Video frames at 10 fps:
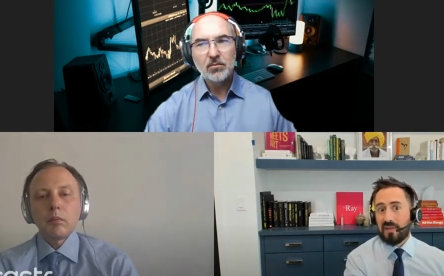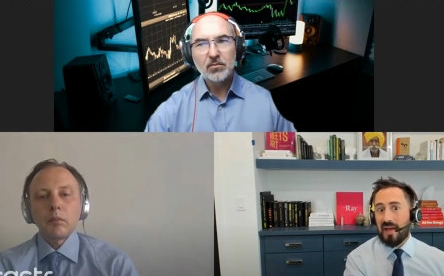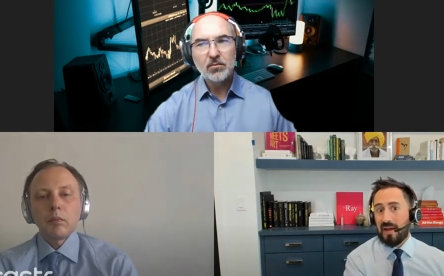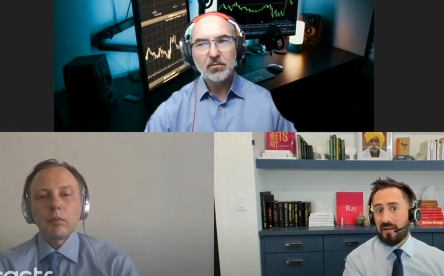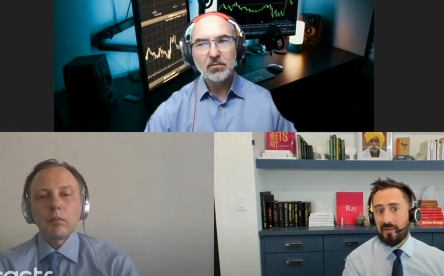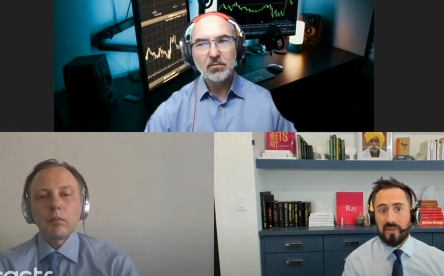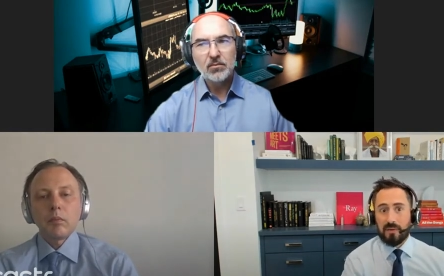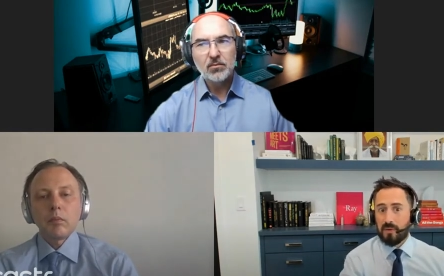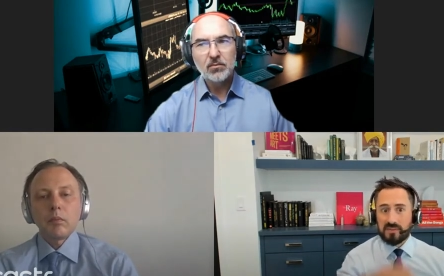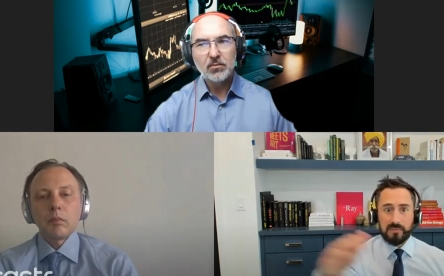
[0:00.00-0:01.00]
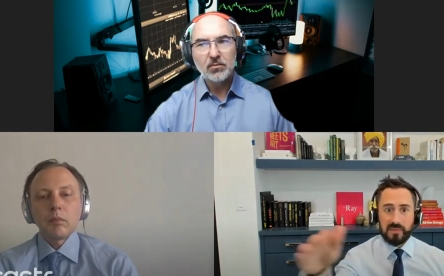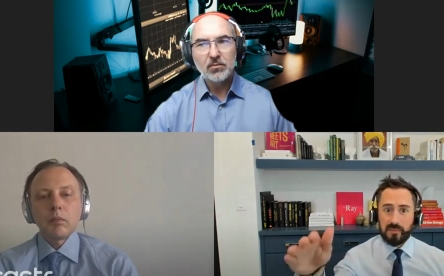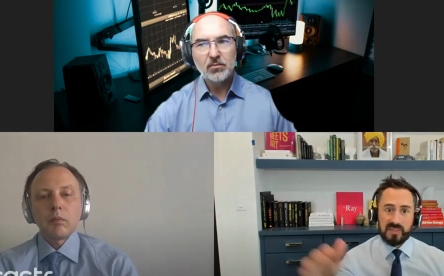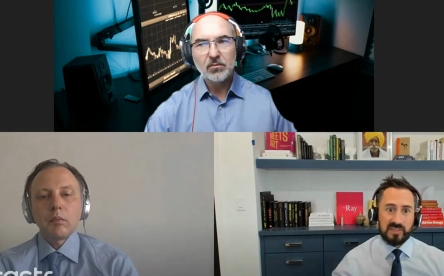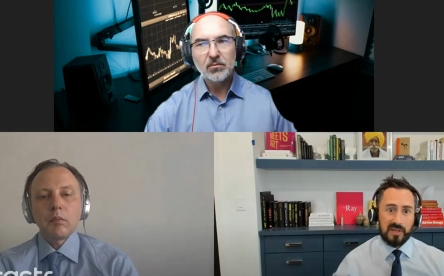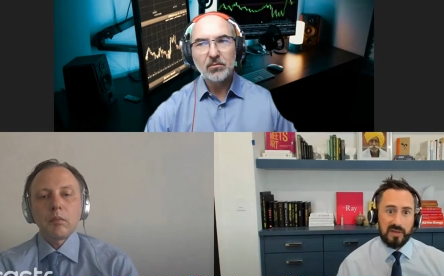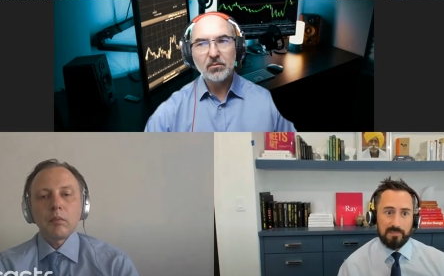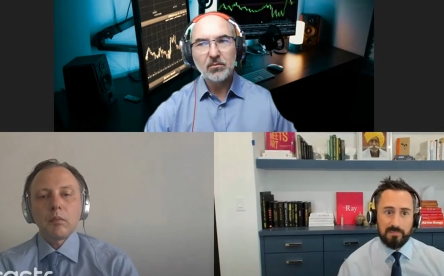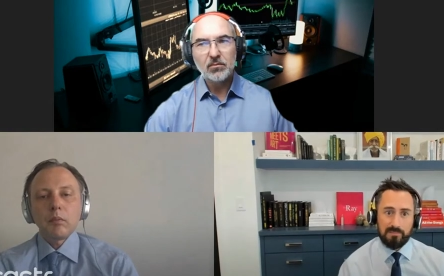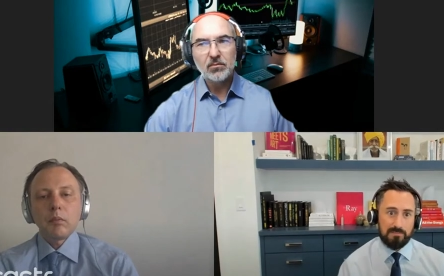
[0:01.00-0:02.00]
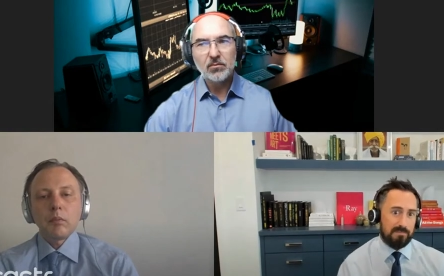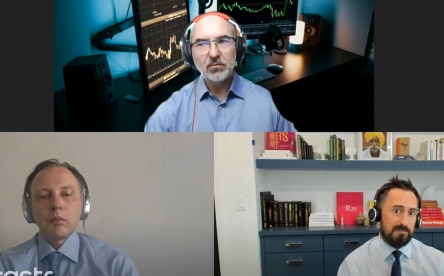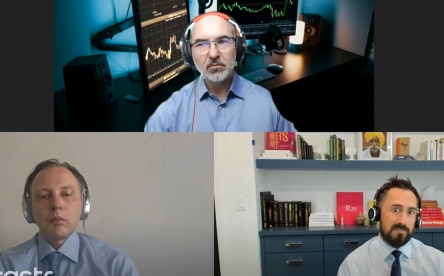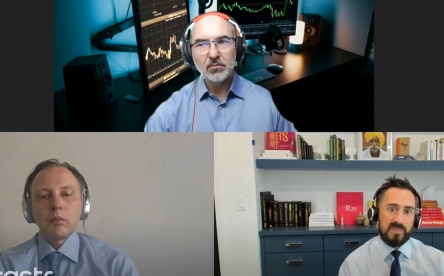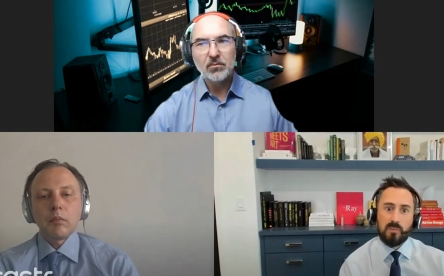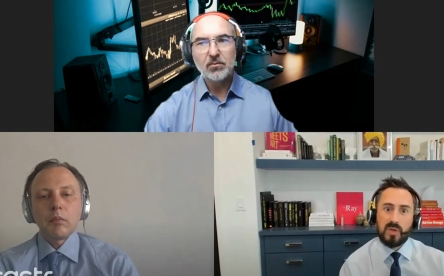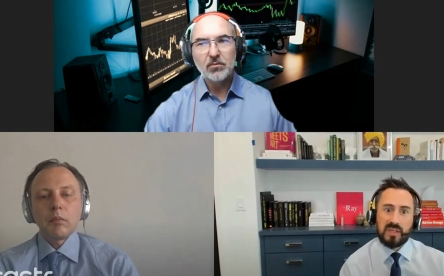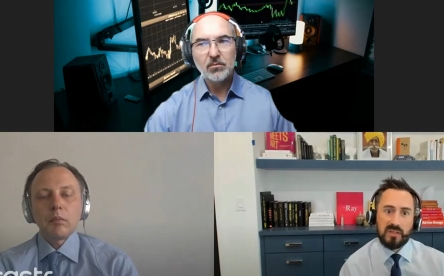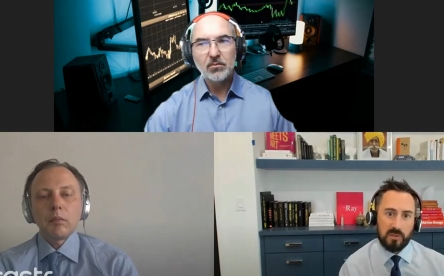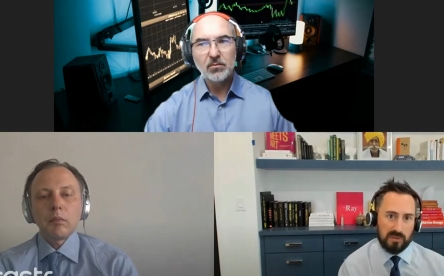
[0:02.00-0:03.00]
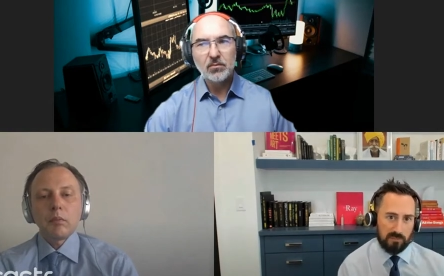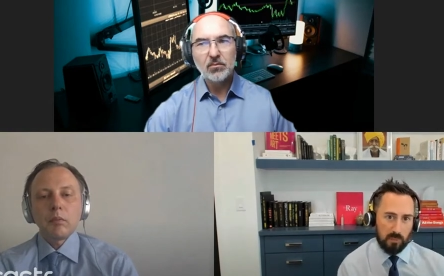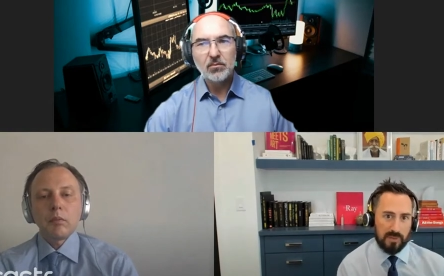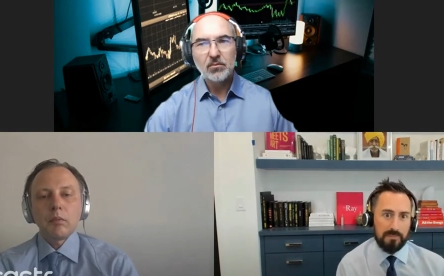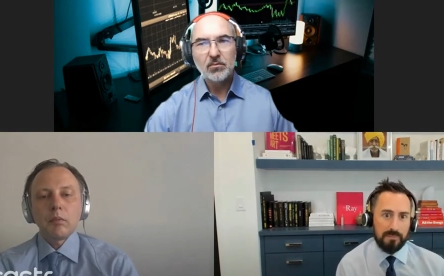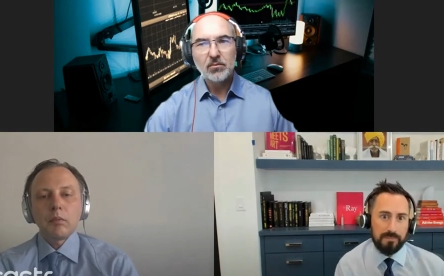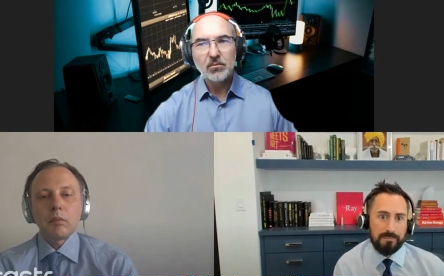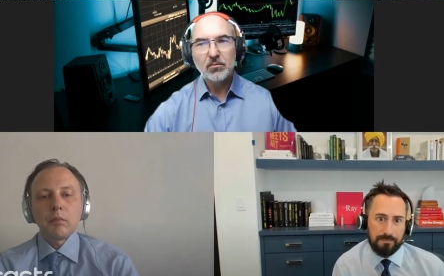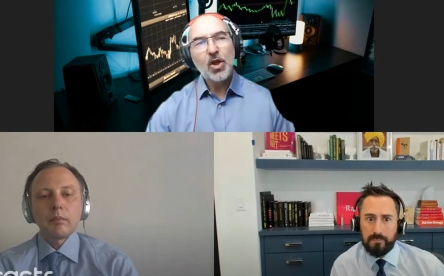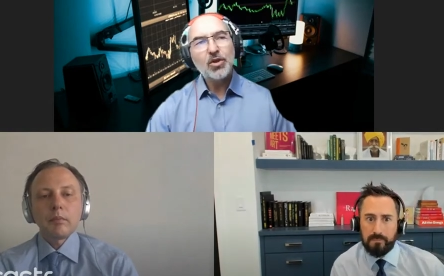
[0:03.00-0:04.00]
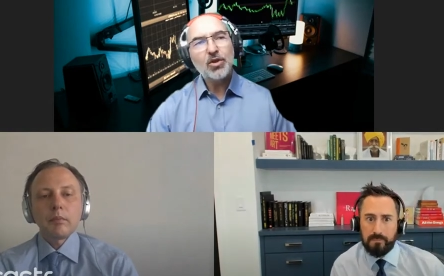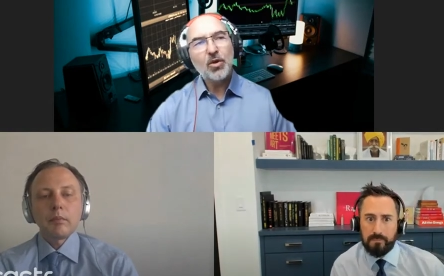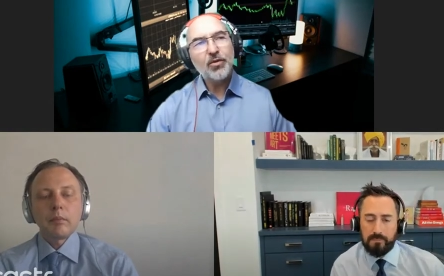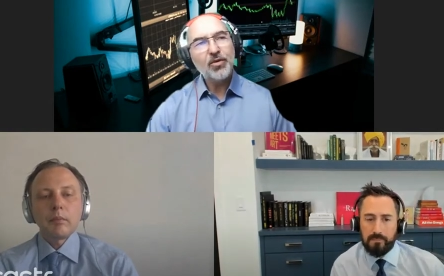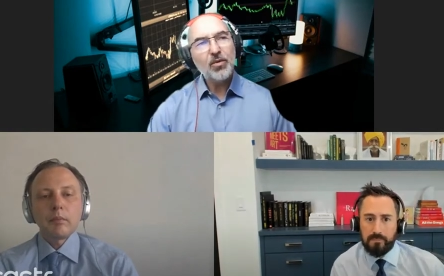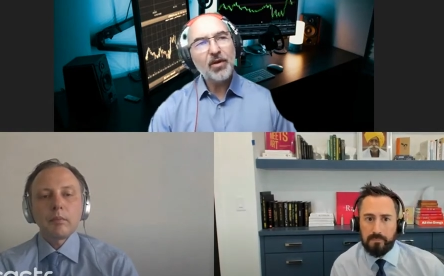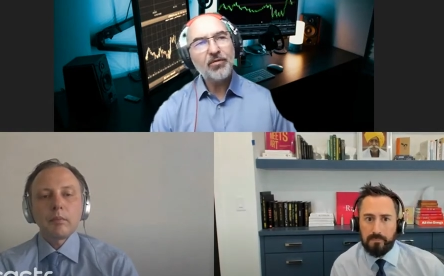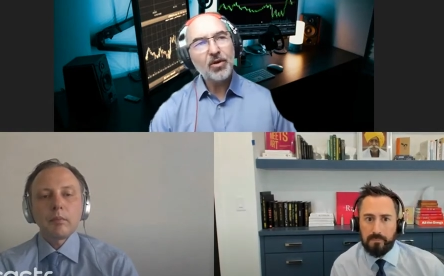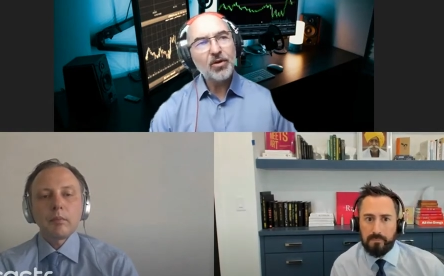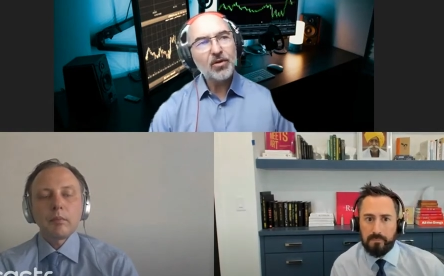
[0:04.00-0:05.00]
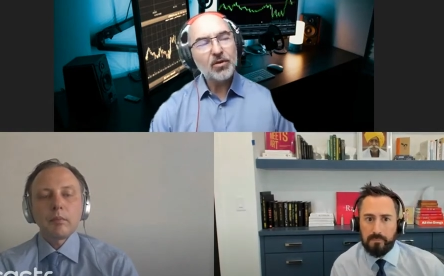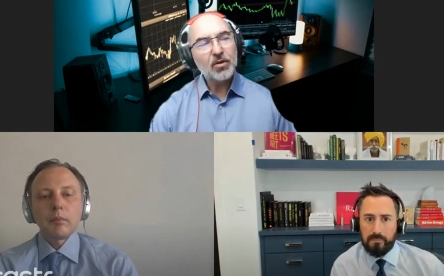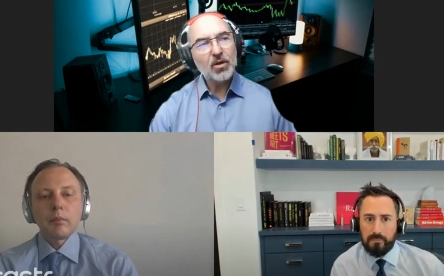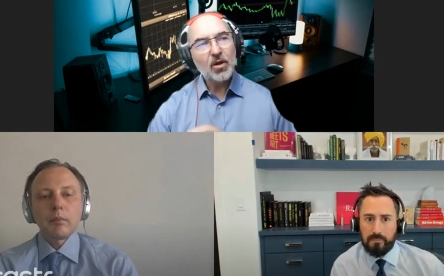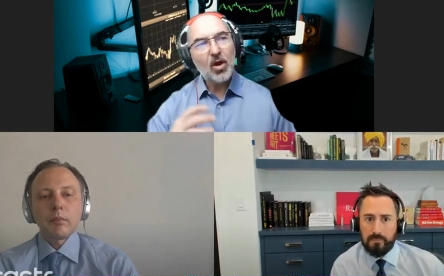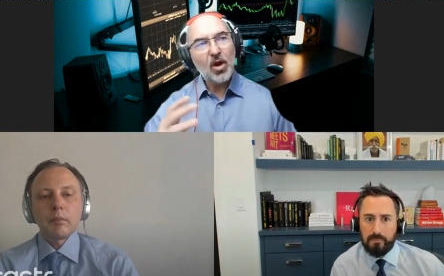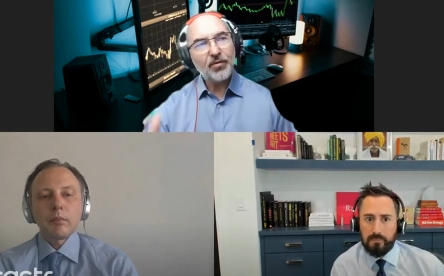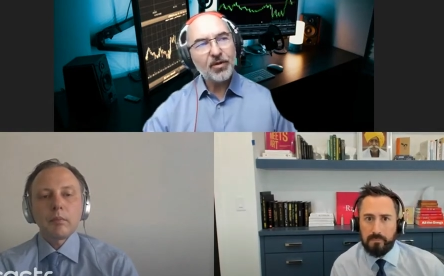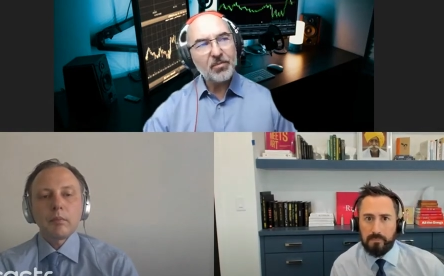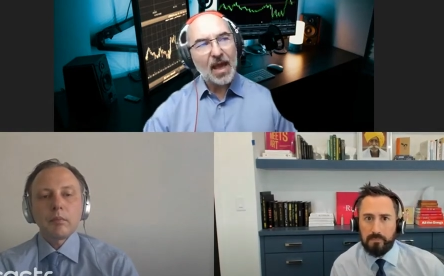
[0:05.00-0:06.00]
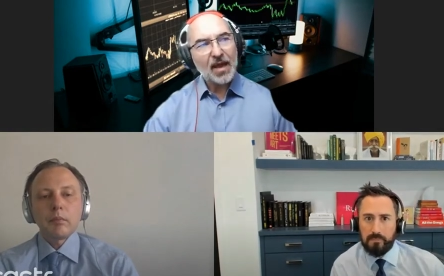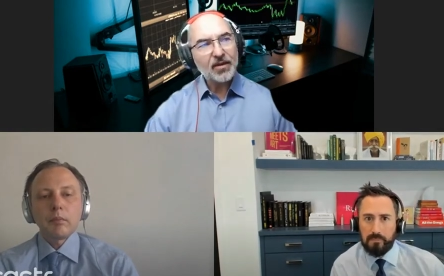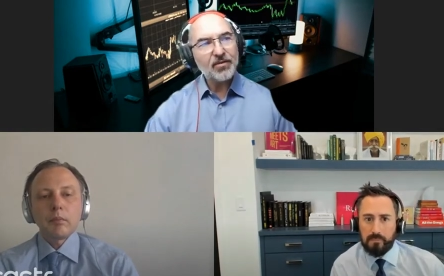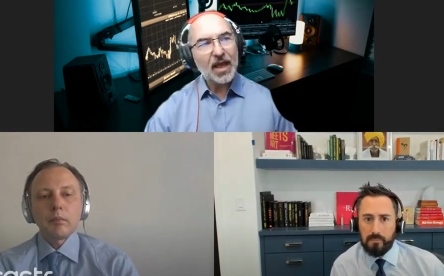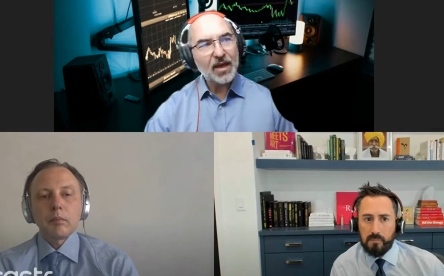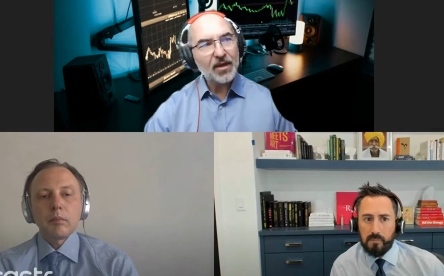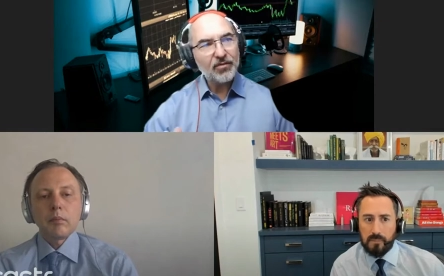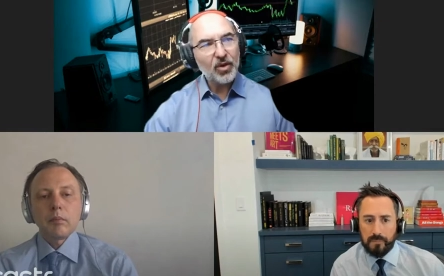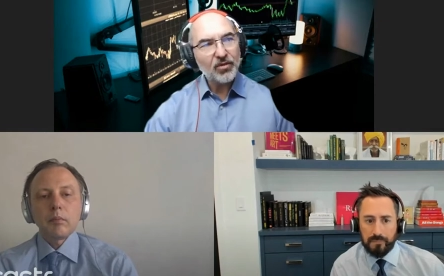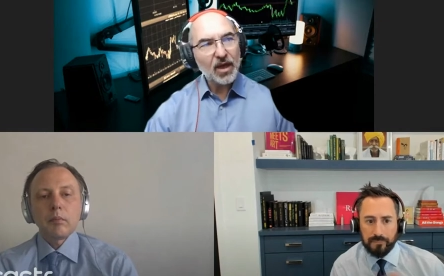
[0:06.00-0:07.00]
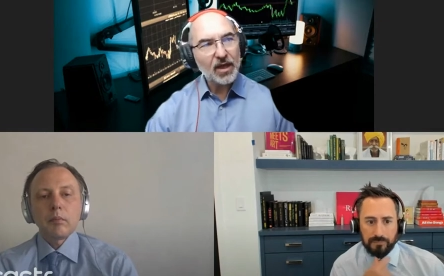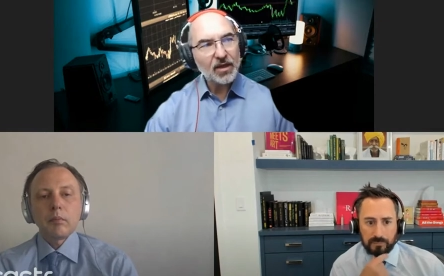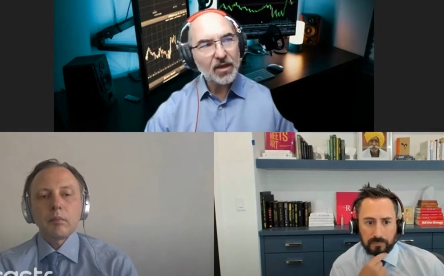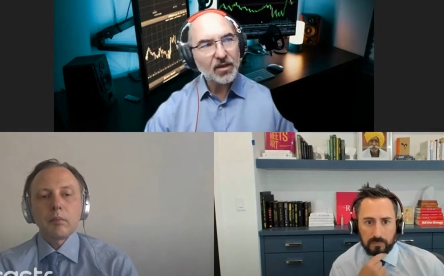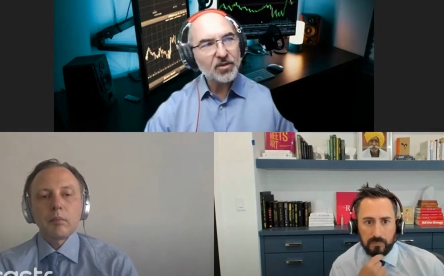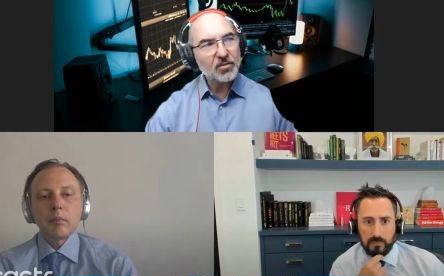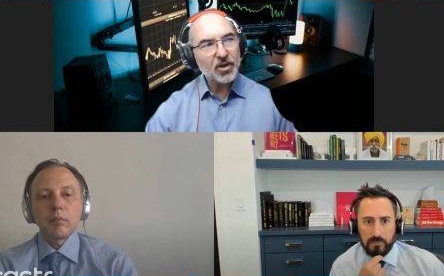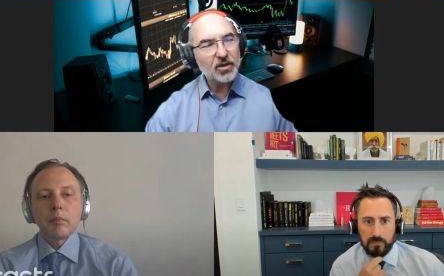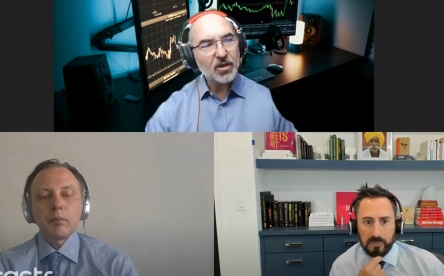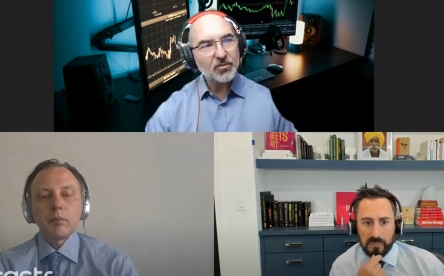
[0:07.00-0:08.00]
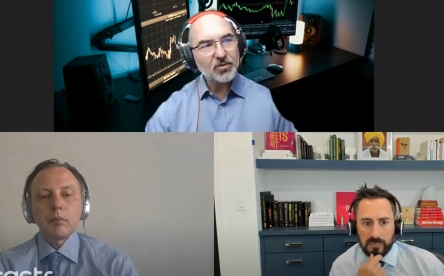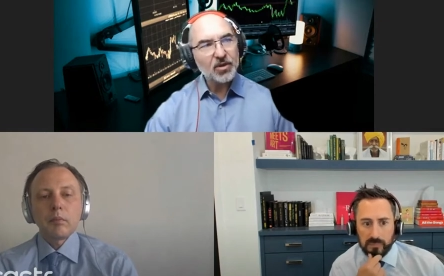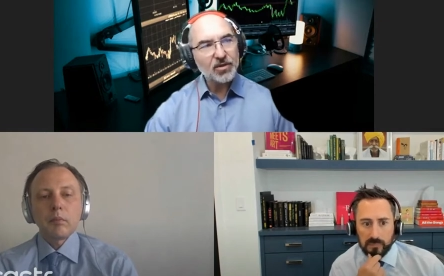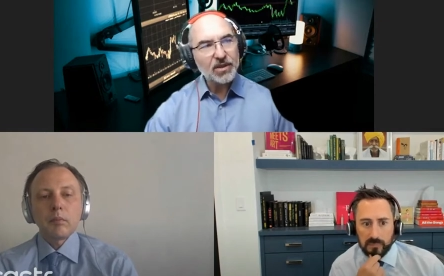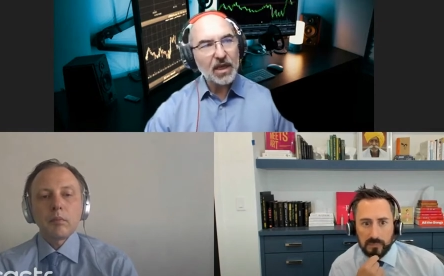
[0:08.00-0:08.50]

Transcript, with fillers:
Speaker 1: that. If they want something to be set up, then we can do it for them.
Speaker 2: So have you ever off the back of that, have you ever had a customer come to you and